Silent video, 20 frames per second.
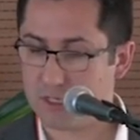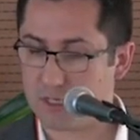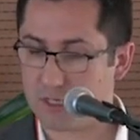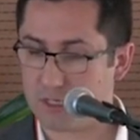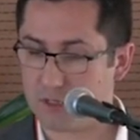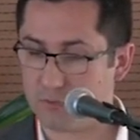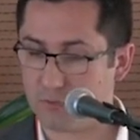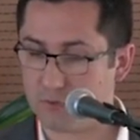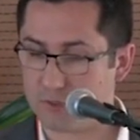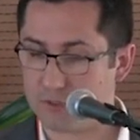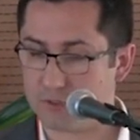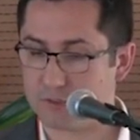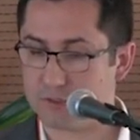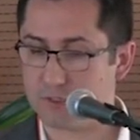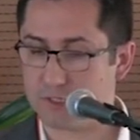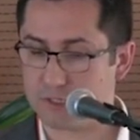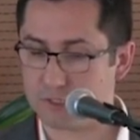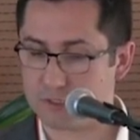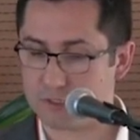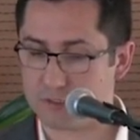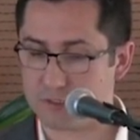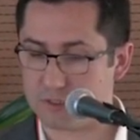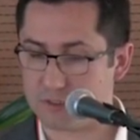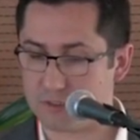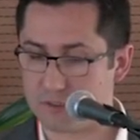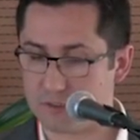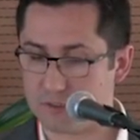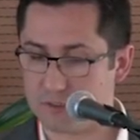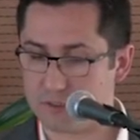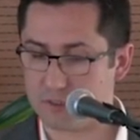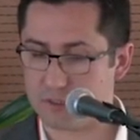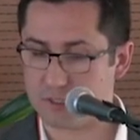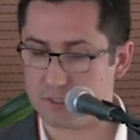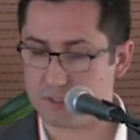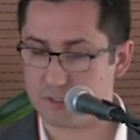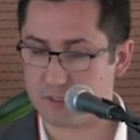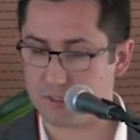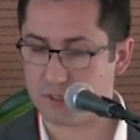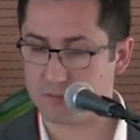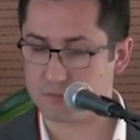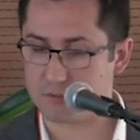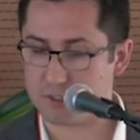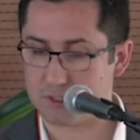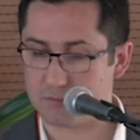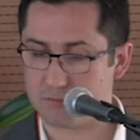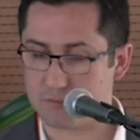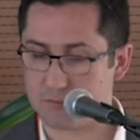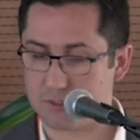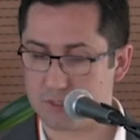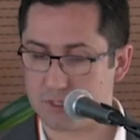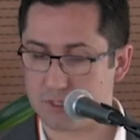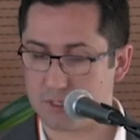And we use this option